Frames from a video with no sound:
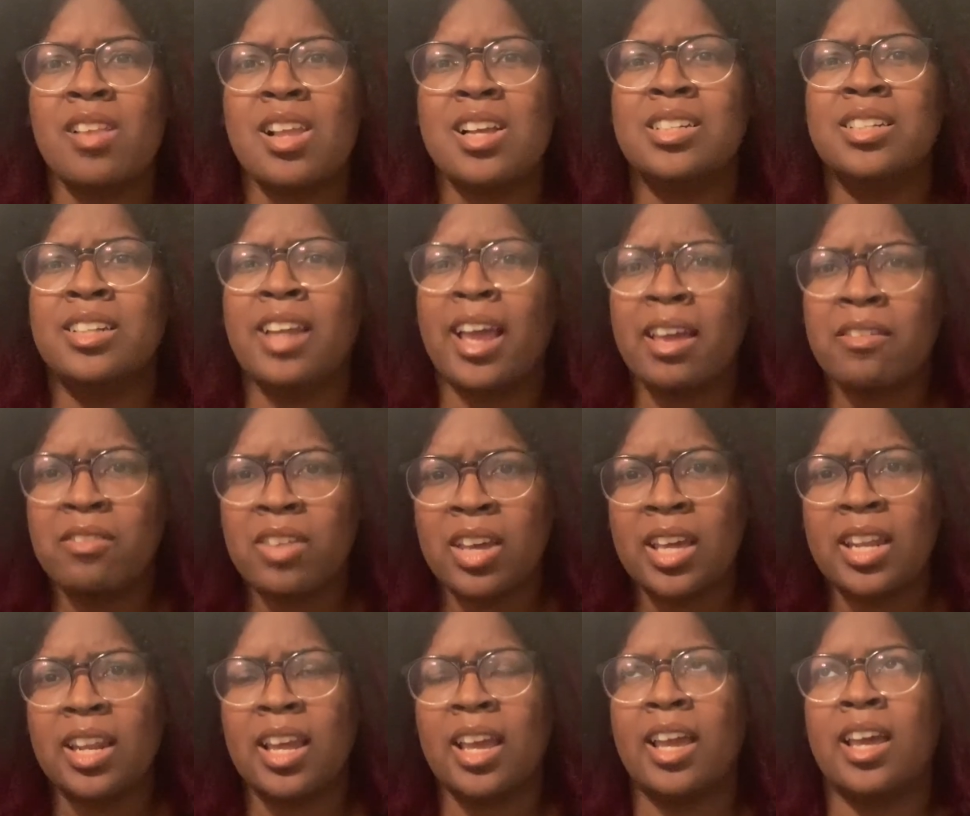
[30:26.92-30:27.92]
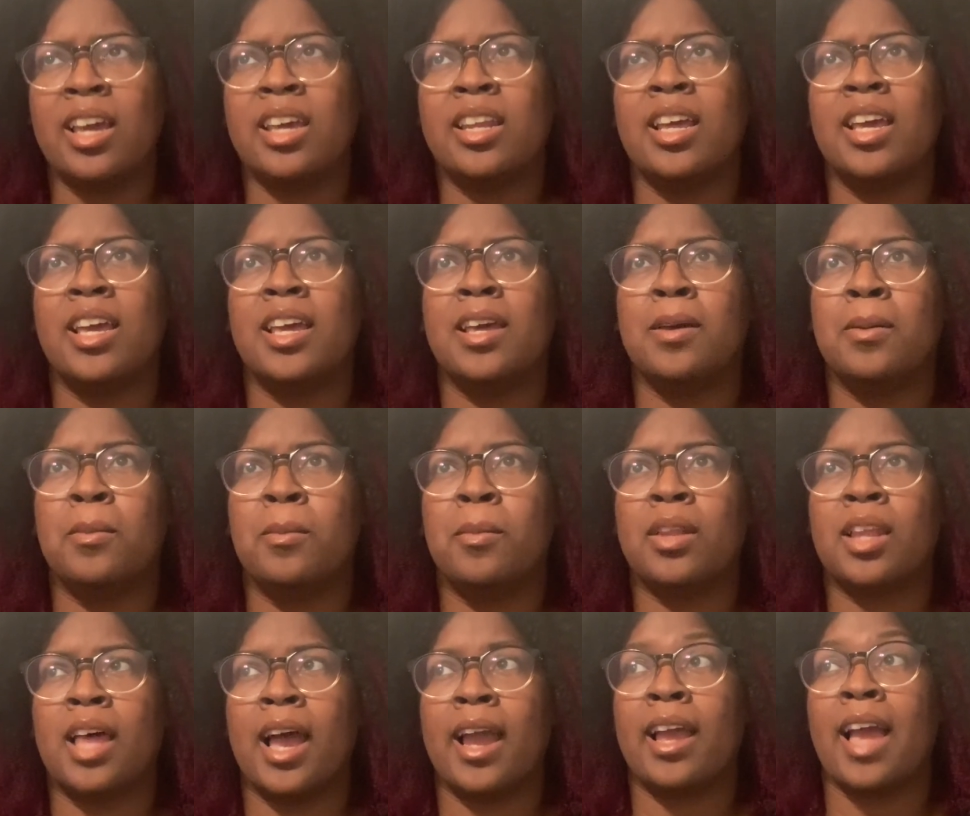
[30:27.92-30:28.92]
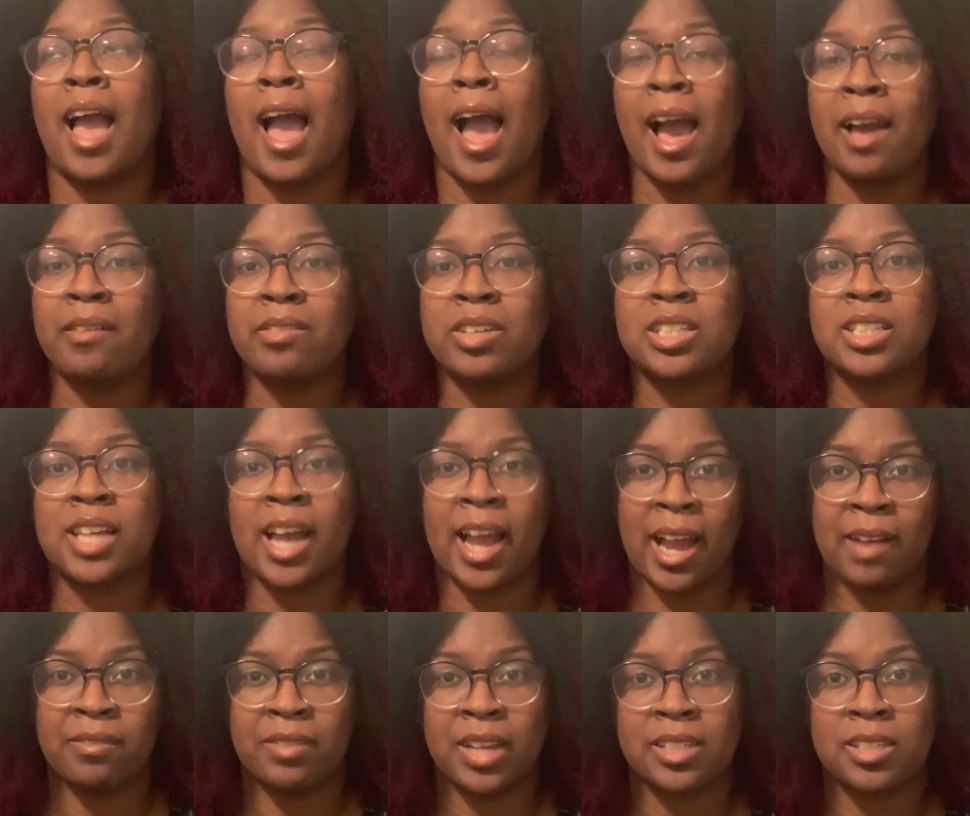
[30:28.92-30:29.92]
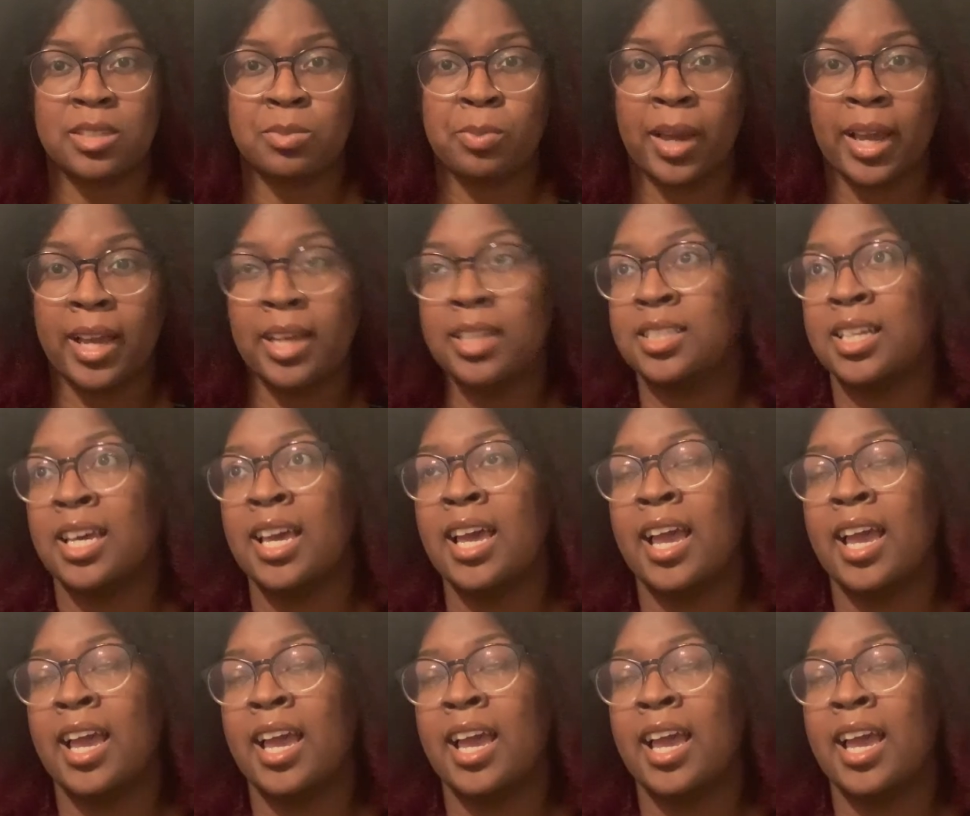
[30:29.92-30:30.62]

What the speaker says: David, and him like having to have that space